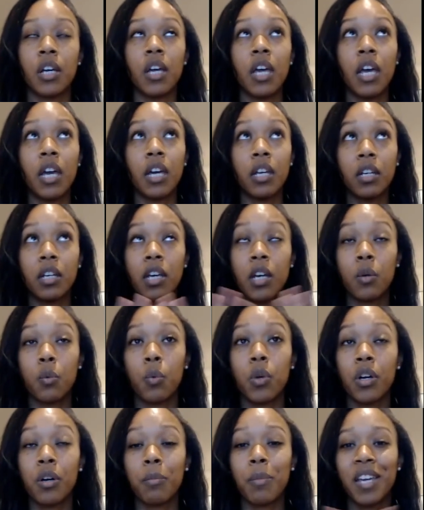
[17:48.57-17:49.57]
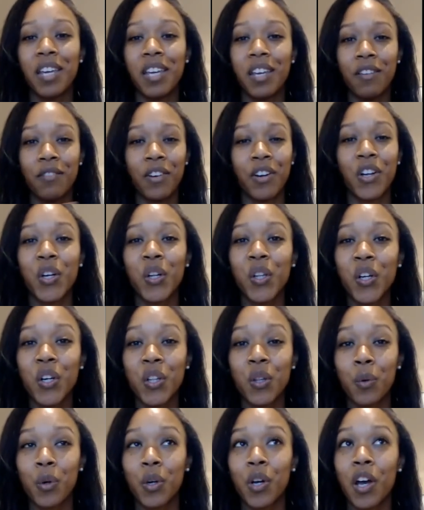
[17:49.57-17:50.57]
And again, we are making it very clear that
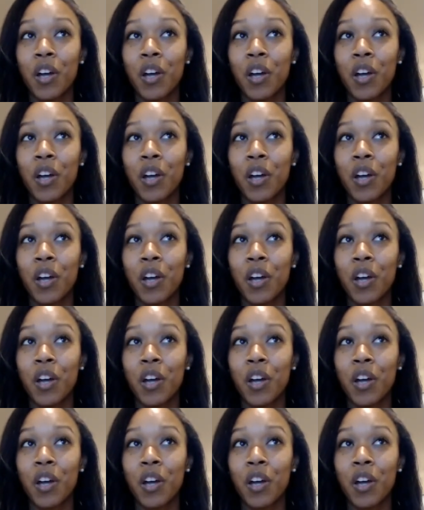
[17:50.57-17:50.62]
we're not